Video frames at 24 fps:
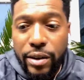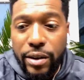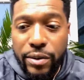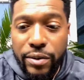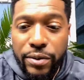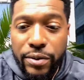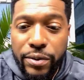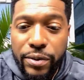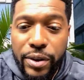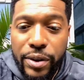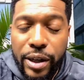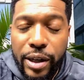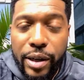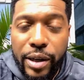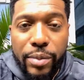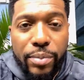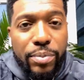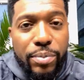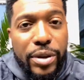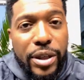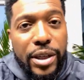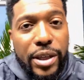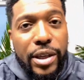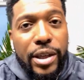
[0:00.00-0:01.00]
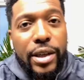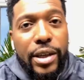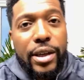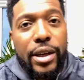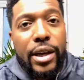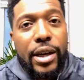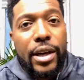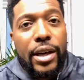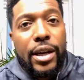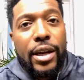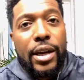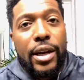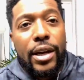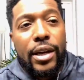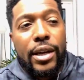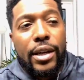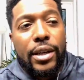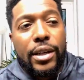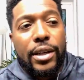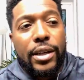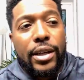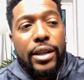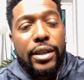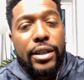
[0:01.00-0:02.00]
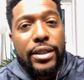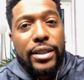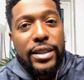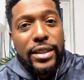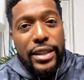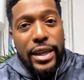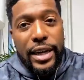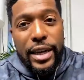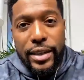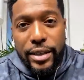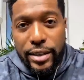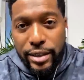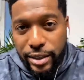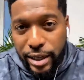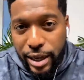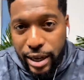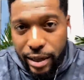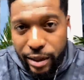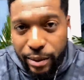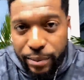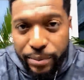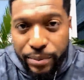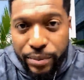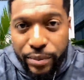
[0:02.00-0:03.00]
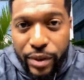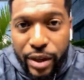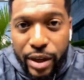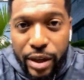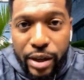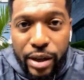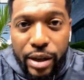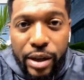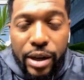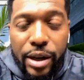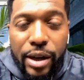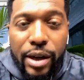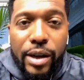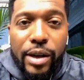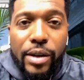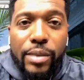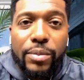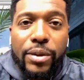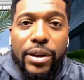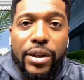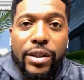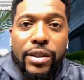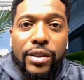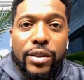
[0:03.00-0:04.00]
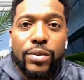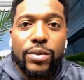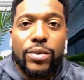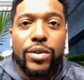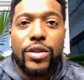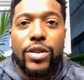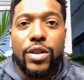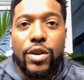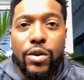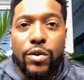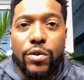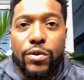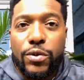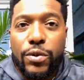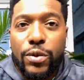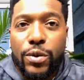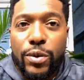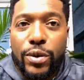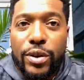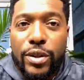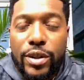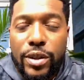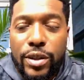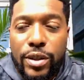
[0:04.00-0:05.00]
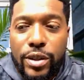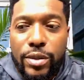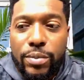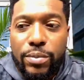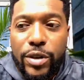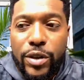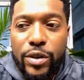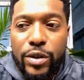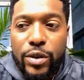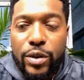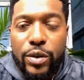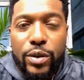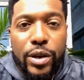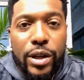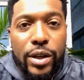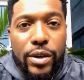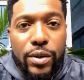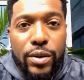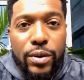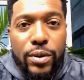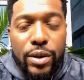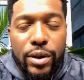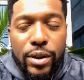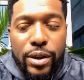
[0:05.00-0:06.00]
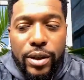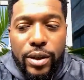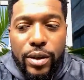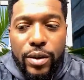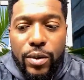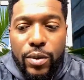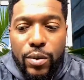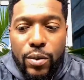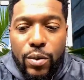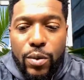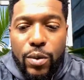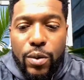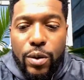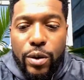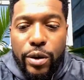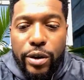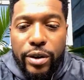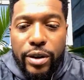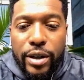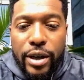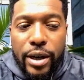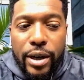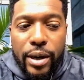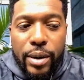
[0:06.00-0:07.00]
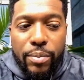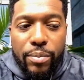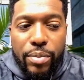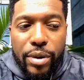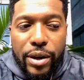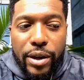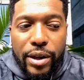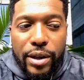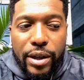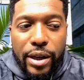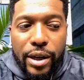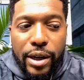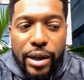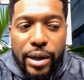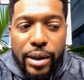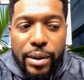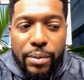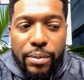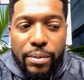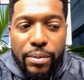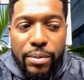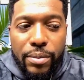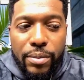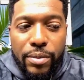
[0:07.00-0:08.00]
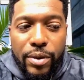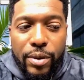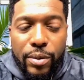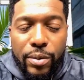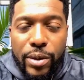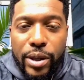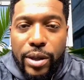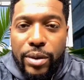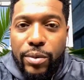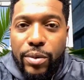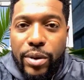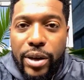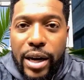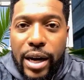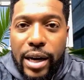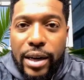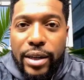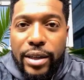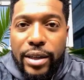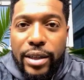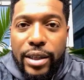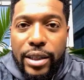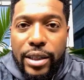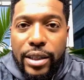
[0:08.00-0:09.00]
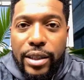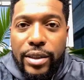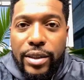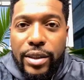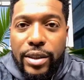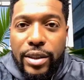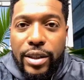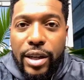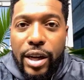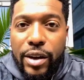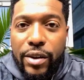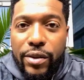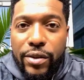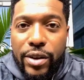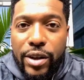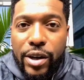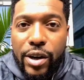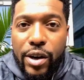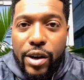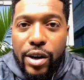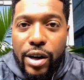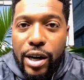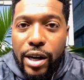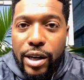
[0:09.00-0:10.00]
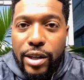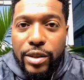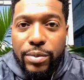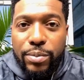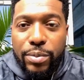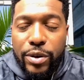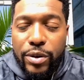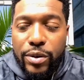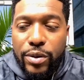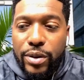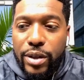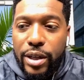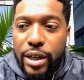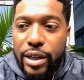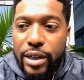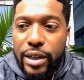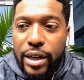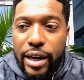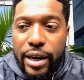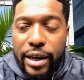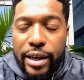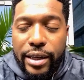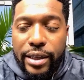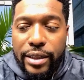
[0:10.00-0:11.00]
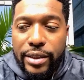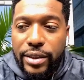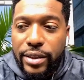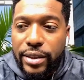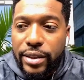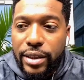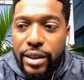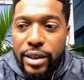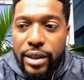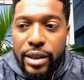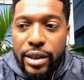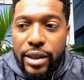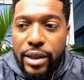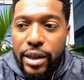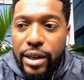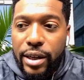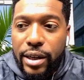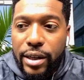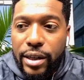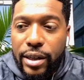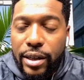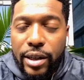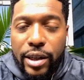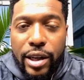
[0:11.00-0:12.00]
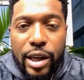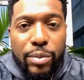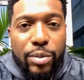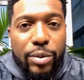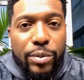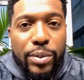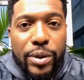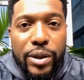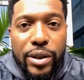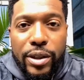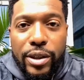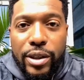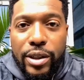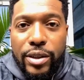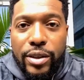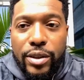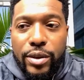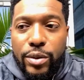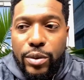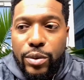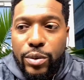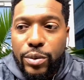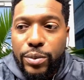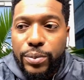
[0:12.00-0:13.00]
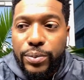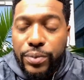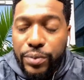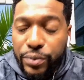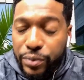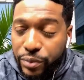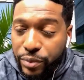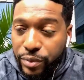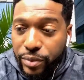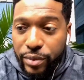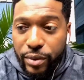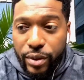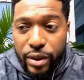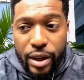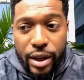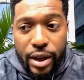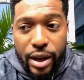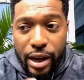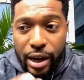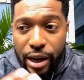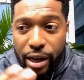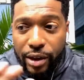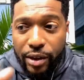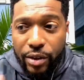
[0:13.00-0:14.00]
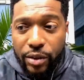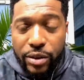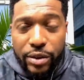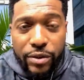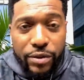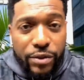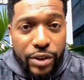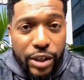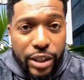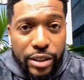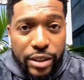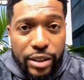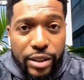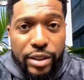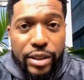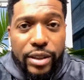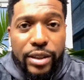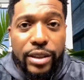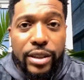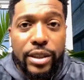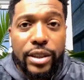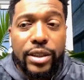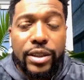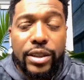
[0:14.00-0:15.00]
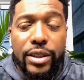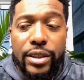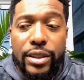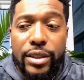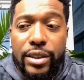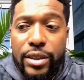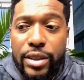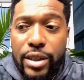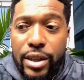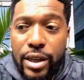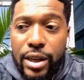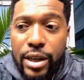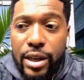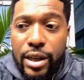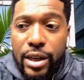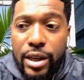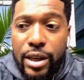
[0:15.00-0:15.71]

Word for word: of uh, being uh, an insane asylum hmm uh, because it was known for its its mental health uh, ward. But um, the, in reality, it's a state of the art hospital that has uh, capability to handle infectious diseases.